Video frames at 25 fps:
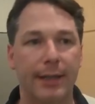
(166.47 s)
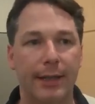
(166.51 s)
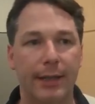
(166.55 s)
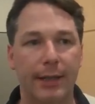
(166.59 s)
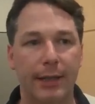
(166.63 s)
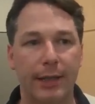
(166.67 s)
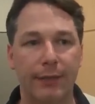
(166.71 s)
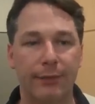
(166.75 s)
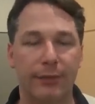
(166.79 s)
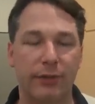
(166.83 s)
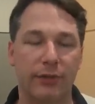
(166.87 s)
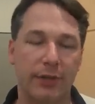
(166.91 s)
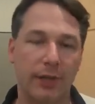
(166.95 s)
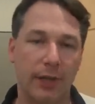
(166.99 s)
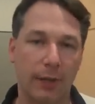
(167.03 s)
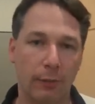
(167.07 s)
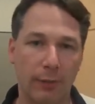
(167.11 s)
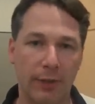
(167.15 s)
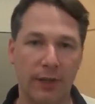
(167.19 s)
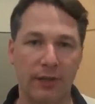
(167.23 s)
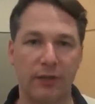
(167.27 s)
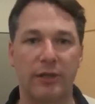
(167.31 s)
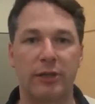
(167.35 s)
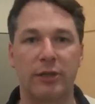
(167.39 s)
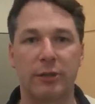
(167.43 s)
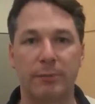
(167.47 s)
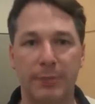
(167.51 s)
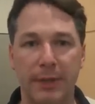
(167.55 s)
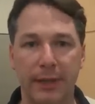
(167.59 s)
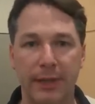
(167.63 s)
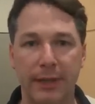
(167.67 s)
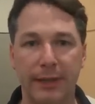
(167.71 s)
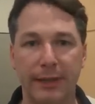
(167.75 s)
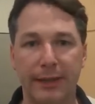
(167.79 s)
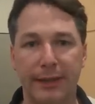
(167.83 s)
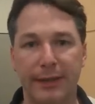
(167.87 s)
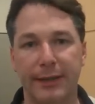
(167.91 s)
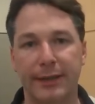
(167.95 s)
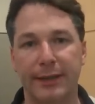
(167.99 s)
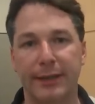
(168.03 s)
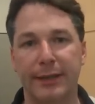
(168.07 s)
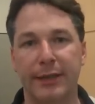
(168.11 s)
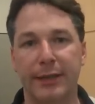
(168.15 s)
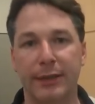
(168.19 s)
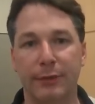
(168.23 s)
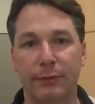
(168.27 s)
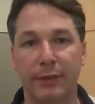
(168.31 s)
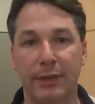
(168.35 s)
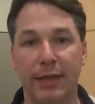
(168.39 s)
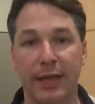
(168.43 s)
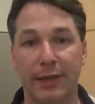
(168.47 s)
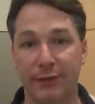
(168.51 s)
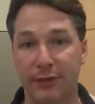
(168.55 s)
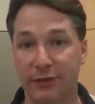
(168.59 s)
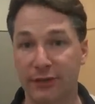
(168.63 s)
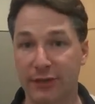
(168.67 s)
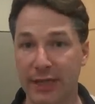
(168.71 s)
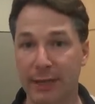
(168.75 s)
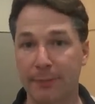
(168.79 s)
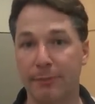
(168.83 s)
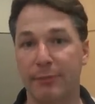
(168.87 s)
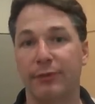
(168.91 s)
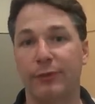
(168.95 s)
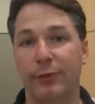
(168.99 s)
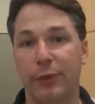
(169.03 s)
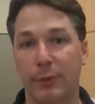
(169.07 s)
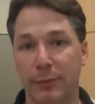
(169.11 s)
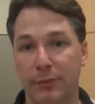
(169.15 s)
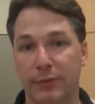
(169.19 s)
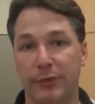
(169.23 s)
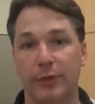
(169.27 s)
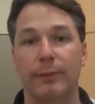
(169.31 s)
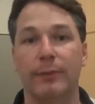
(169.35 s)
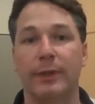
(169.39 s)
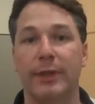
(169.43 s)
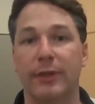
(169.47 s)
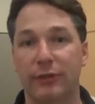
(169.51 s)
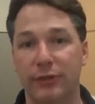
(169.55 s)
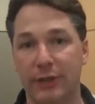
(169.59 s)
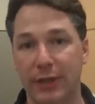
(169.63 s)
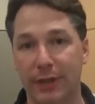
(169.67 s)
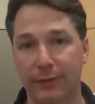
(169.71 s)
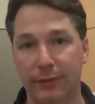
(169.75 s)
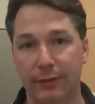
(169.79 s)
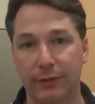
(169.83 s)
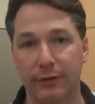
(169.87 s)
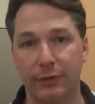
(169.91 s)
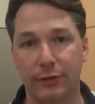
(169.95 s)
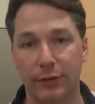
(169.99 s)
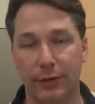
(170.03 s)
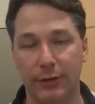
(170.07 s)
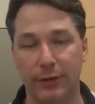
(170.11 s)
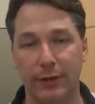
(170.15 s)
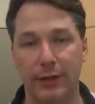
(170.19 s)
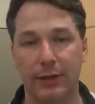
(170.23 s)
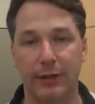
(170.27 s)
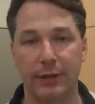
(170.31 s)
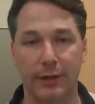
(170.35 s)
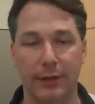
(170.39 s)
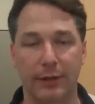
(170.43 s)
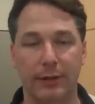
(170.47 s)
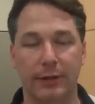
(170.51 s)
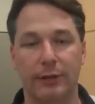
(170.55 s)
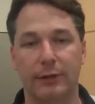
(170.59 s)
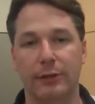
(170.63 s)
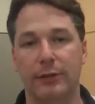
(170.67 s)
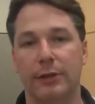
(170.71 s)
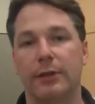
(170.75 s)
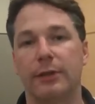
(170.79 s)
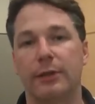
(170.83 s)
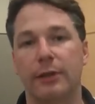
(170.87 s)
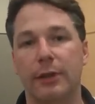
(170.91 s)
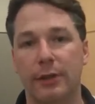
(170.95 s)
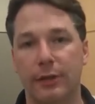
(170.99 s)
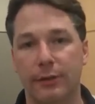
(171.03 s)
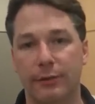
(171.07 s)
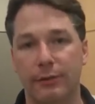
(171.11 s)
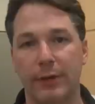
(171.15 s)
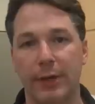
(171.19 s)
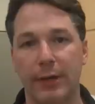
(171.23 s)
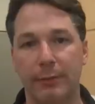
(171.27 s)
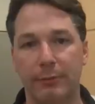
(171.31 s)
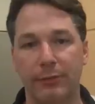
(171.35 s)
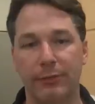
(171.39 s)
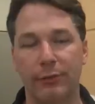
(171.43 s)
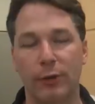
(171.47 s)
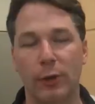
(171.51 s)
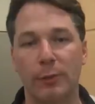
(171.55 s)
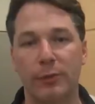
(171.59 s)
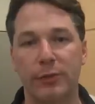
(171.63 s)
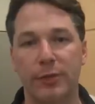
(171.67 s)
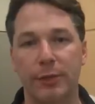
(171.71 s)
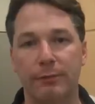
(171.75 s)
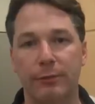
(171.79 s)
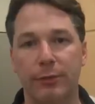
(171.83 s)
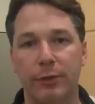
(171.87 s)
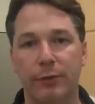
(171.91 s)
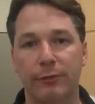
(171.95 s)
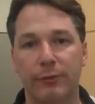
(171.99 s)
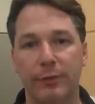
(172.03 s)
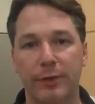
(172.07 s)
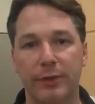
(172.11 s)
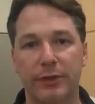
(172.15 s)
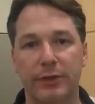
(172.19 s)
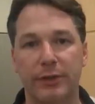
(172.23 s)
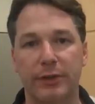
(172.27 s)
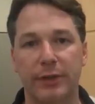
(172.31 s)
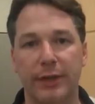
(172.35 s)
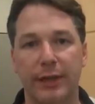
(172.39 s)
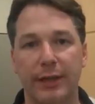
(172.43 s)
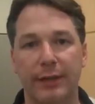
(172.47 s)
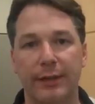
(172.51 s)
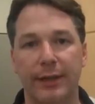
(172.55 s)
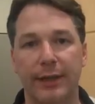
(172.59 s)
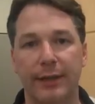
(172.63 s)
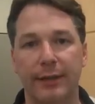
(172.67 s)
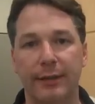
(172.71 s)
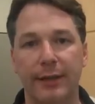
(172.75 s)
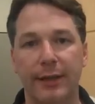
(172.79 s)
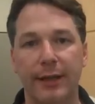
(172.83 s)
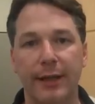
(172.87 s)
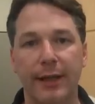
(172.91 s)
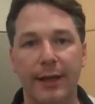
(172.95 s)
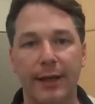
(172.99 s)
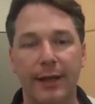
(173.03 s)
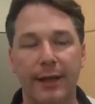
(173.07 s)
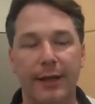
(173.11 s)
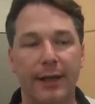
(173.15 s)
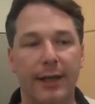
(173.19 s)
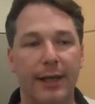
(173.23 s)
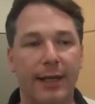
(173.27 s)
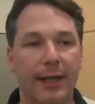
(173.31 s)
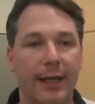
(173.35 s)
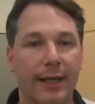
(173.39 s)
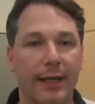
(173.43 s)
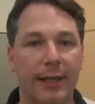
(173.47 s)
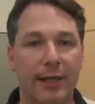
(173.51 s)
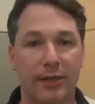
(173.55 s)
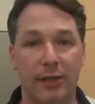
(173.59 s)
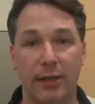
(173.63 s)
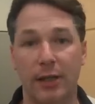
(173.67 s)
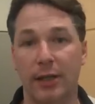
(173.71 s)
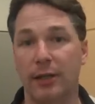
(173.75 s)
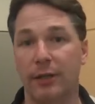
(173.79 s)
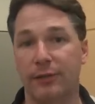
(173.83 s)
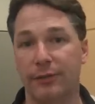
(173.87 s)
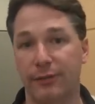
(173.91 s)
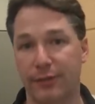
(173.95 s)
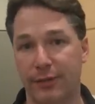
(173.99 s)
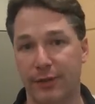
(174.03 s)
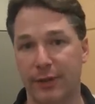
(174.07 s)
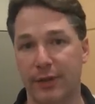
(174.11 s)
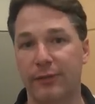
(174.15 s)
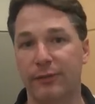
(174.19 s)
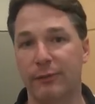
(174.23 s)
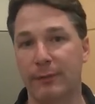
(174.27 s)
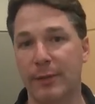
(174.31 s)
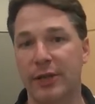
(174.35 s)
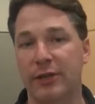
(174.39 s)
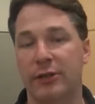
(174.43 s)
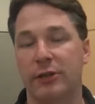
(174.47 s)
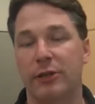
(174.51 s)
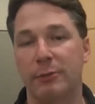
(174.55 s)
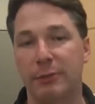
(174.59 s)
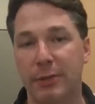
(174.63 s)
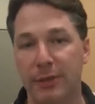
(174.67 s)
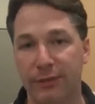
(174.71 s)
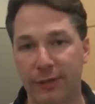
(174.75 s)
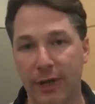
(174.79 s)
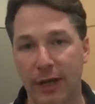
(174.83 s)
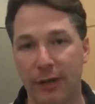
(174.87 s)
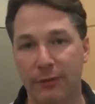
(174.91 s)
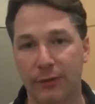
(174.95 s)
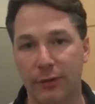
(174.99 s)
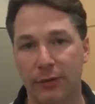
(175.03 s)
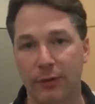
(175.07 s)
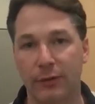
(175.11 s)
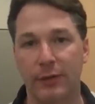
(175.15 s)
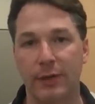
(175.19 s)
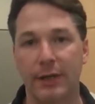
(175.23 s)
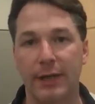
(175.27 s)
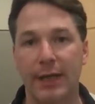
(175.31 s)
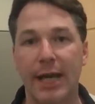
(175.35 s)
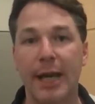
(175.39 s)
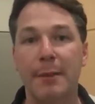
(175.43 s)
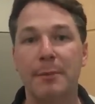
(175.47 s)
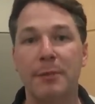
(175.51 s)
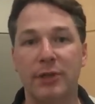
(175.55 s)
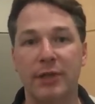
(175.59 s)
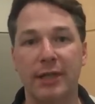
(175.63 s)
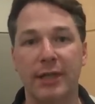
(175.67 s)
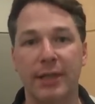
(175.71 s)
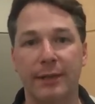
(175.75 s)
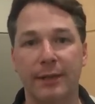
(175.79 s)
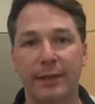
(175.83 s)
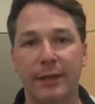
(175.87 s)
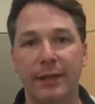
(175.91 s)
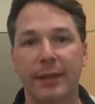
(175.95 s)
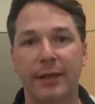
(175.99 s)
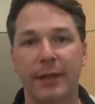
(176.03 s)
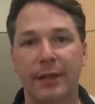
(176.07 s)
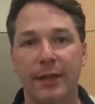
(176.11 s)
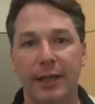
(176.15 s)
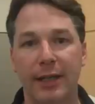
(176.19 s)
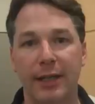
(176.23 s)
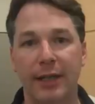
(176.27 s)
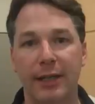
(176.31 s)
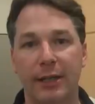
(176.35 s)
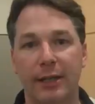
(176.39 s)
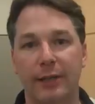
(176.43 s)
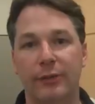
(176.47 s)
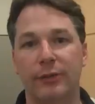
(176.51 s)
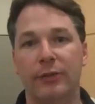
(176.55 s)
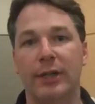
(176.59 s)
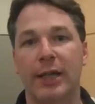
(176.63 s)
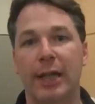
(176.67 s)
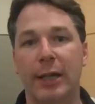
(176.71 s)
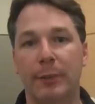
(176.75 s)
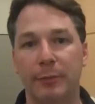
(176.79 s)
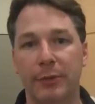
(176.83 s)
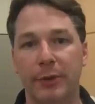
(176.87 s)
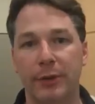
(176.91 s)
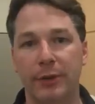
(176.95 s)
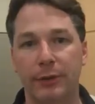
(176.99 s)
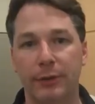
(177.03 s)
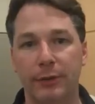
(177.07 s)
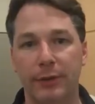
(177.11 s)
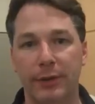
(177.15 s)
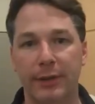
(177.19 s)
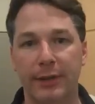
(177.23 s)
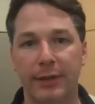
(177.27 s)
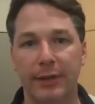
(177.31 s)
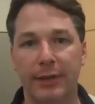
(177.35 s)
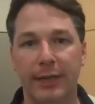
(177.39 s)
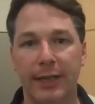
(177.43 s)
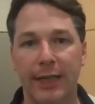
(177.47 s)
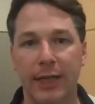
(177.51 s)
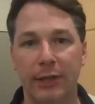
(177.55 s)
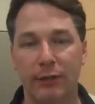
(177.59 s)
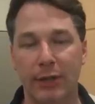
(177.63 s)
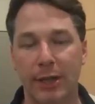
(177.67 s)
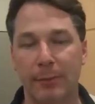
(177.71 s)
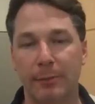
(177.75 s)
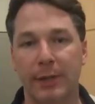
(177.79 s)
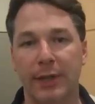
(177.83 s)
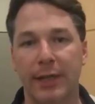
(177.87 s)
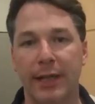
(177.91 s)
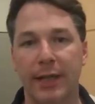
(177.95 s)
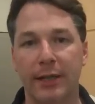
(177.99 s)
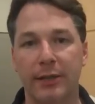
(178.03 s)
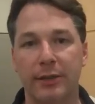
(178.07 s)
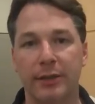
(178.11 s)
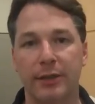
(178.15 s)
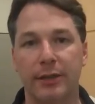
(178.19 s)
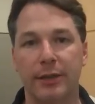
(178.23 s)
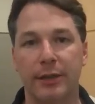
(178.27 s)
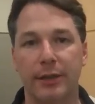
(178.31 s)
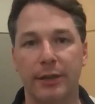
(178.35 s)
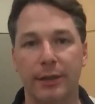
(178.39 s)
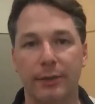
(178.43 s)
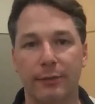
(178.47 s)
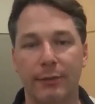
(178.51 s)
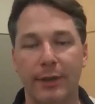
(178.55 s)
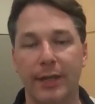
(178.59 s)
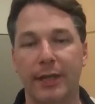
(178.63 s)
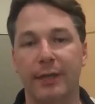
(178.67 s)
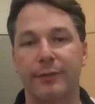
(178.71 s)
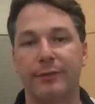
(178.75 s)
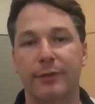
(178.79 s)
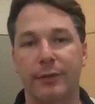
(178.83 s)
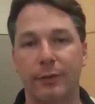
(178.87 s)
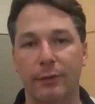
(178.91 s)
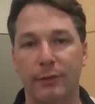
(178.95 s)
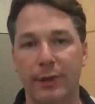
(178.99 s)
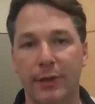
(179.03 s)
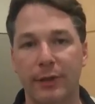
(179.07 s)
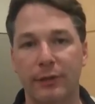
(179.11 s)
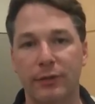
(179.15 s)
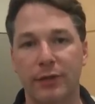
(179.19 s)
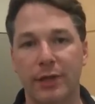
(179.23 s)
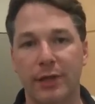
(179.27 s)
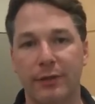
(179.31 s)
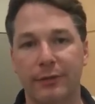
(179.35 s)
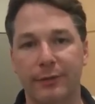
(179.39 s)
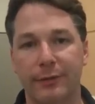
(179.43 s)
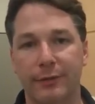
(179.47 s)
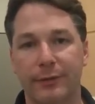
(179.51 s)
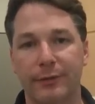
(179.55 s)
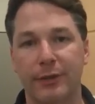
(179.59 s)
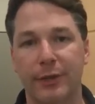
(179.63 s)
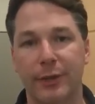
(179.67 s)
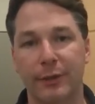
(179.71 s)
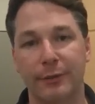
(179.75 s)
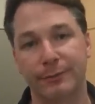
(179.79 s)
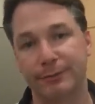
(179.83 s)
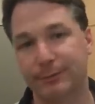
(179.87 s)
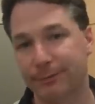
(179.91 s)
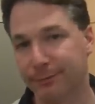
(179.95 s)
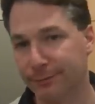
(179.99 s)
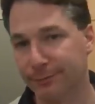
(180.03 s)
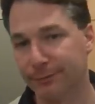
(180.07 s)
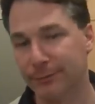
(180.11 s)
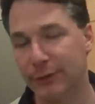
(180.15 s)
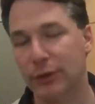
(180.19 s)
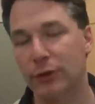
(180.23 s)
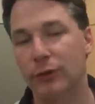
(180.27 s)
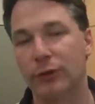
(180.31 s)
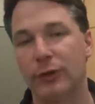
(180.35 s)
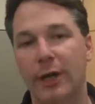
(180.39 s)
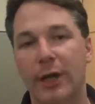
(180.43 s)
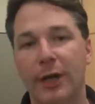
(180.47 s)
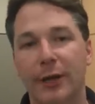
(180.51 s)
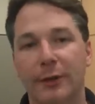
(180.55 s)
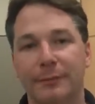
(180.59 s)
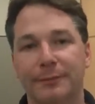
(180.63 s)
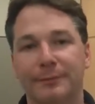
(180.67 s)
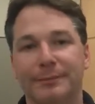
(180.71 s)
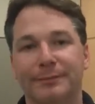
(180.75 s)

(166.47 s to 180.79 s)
if you're still on Windows XP, you will have the same performance on Windows 7, so the, the lot of great performance improvements uh, in there. And there's a lot of uh, information to be found on uh, MSDN to help you get your application ready for Windows 7. So be good to go.